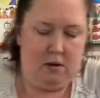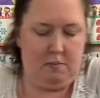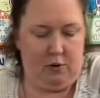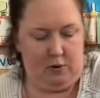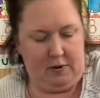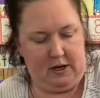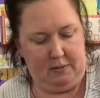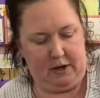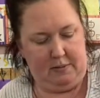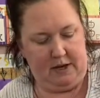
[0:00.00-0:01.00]
Bada bing,
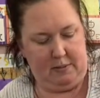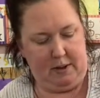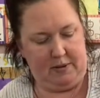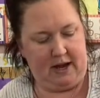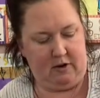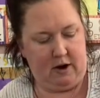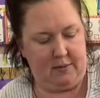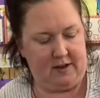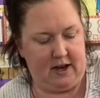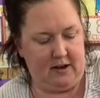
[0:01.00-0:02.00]
bada bing. Maybe that
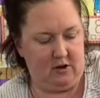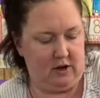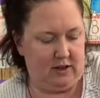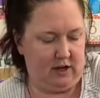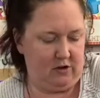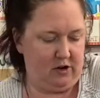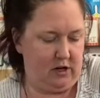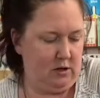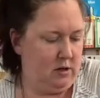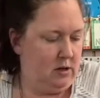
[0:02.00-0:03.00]
crab's hiding underneath that
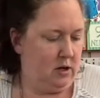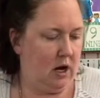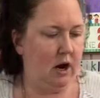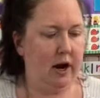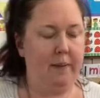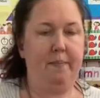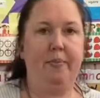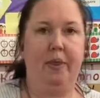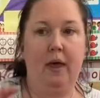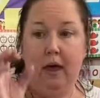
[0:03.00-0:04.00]
shell. All right,
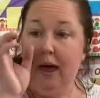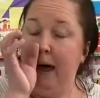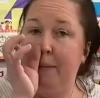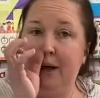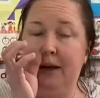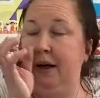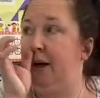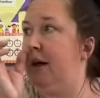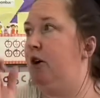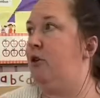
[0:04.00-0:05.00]
I'm
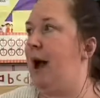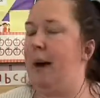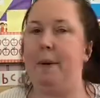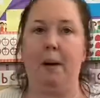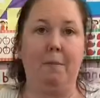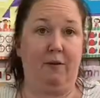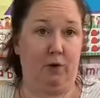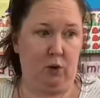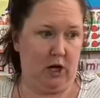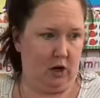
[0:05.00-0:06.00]
gonna grab my
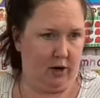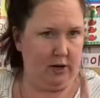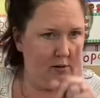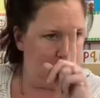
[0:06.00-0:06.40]
food coloring.